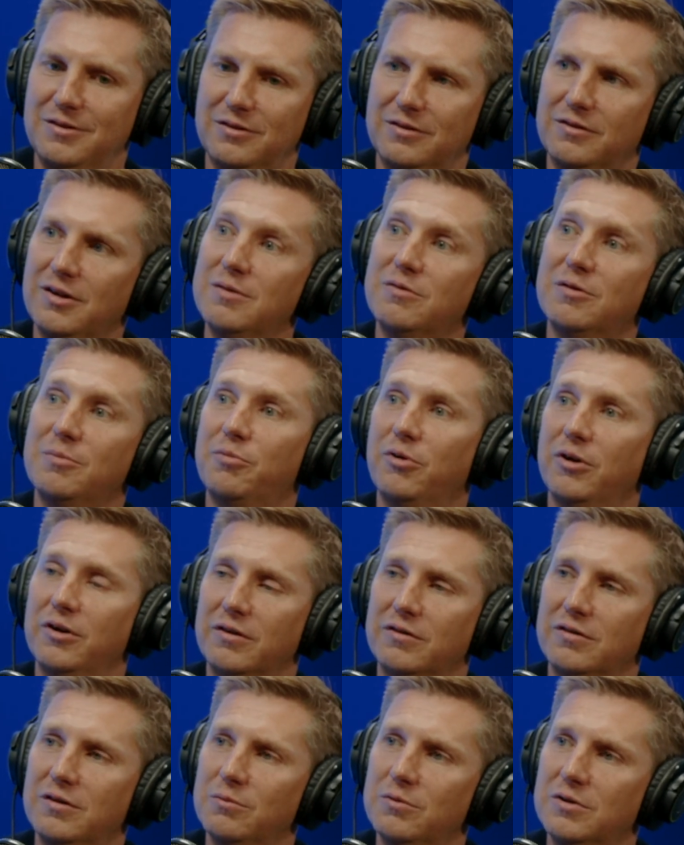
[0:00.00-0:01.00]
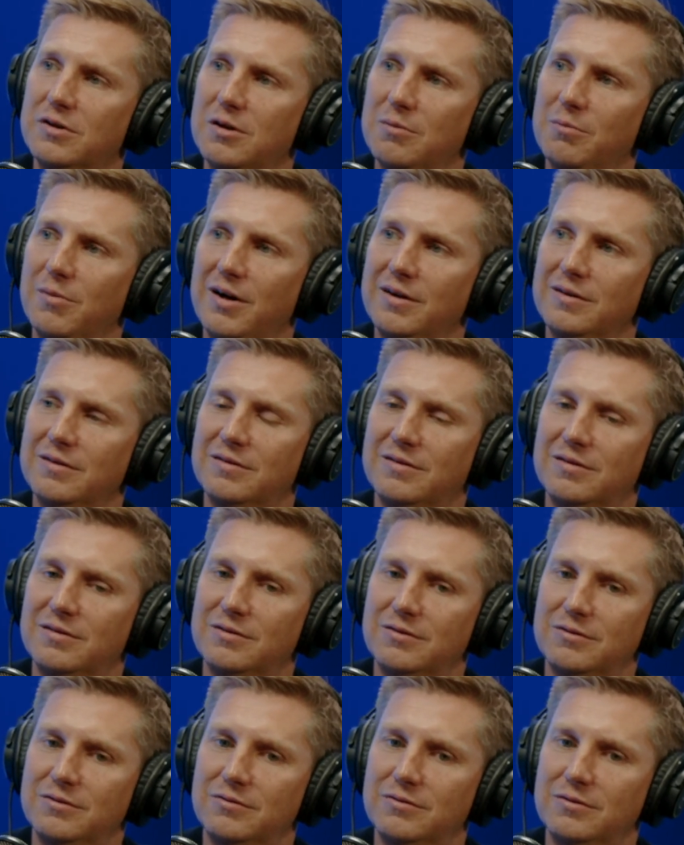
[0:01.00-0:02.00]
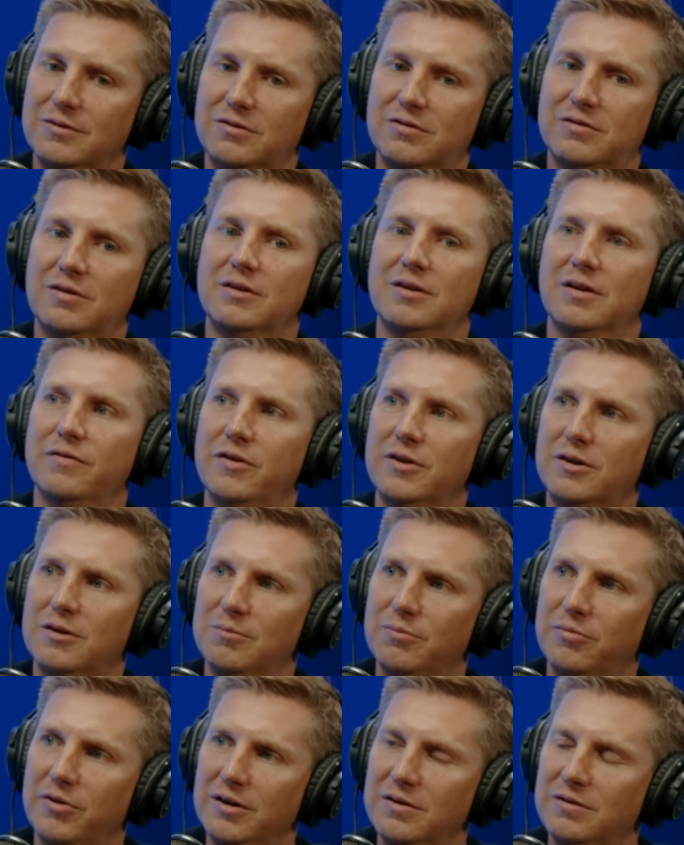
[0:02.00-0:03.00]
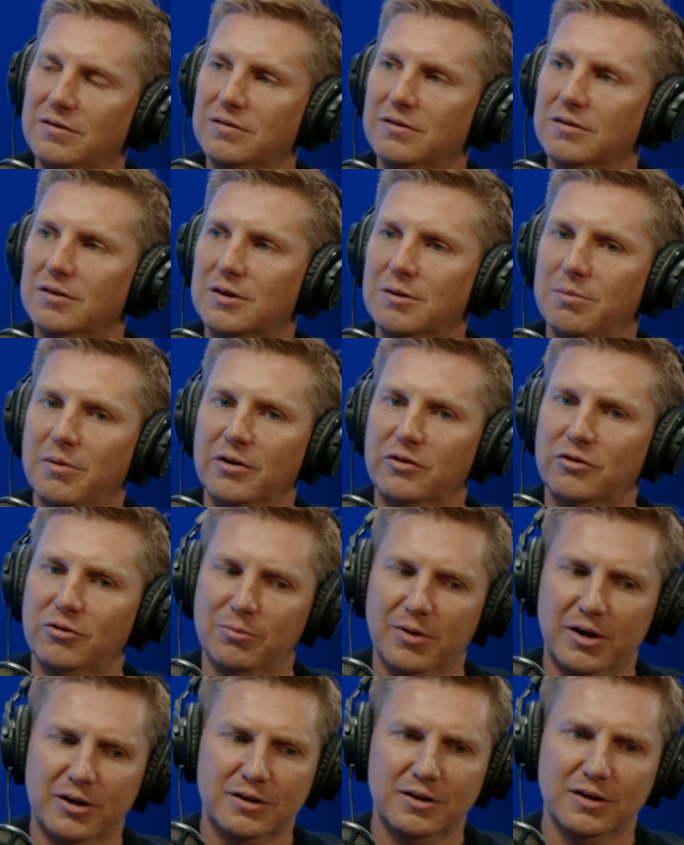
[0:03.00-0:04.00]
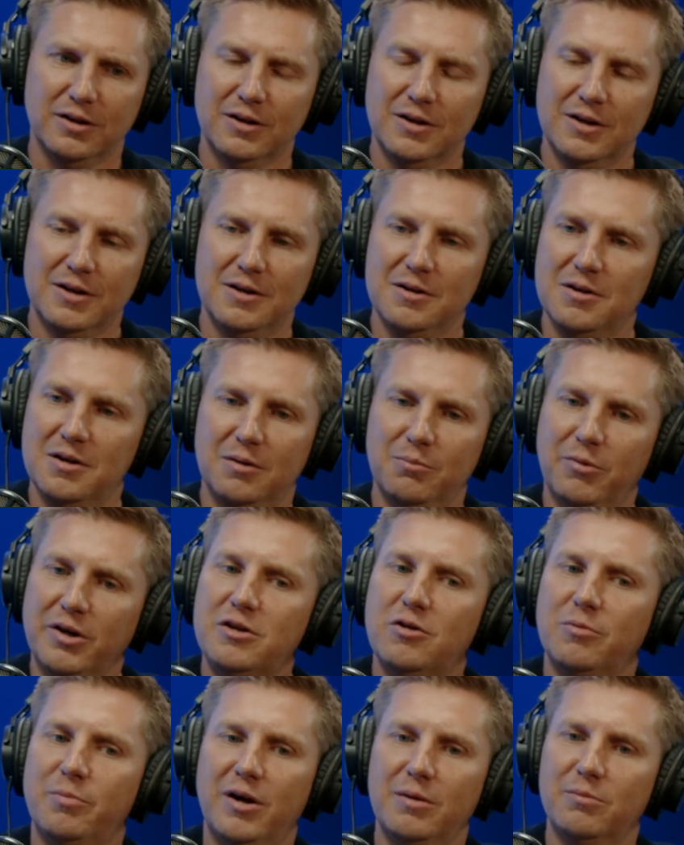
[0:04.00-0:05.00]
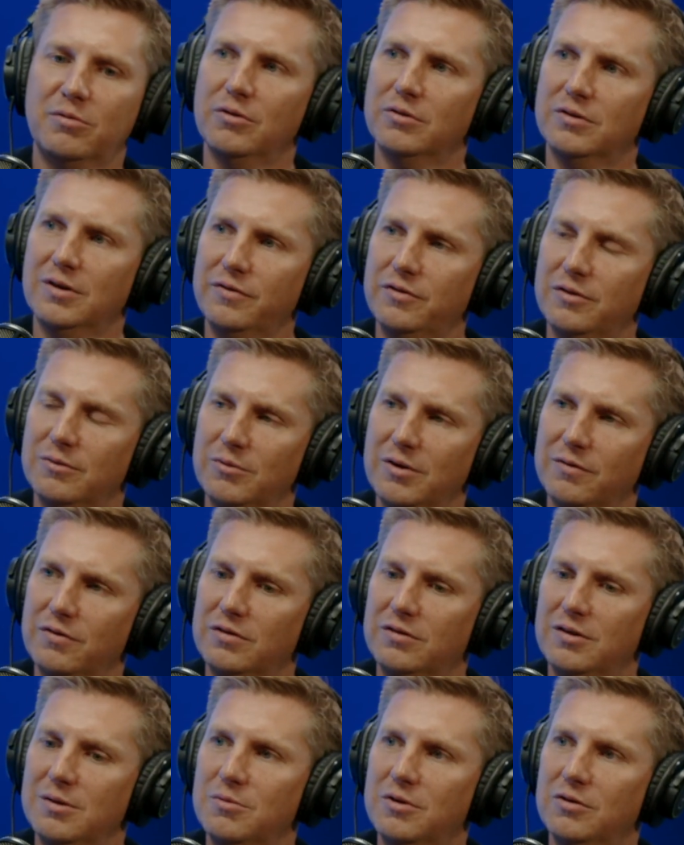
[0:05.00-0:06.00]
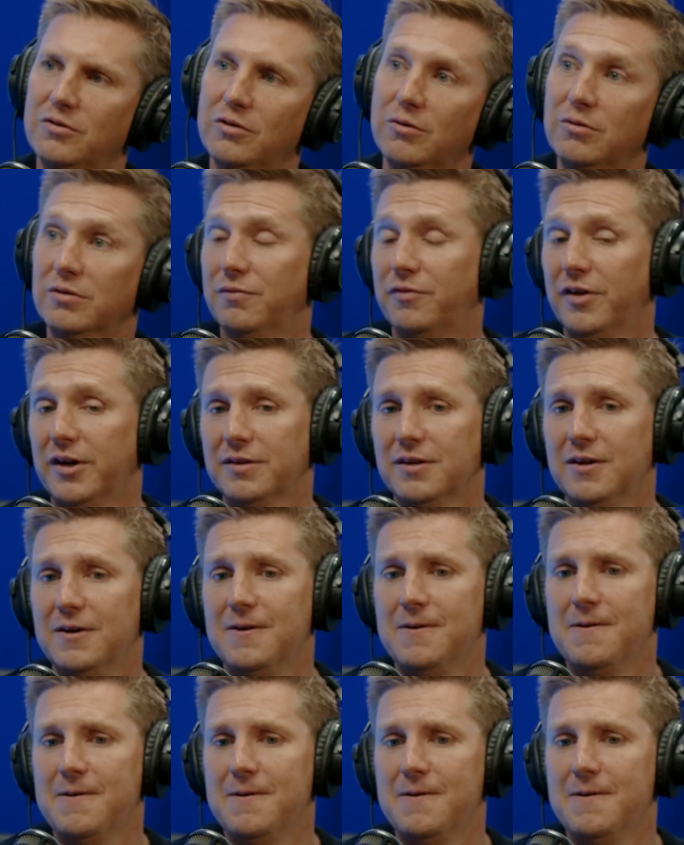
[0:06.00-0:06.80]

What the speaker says: types of products that would command significant prices in the commercial market, and microbiome's no different. We have the same controls. In fact,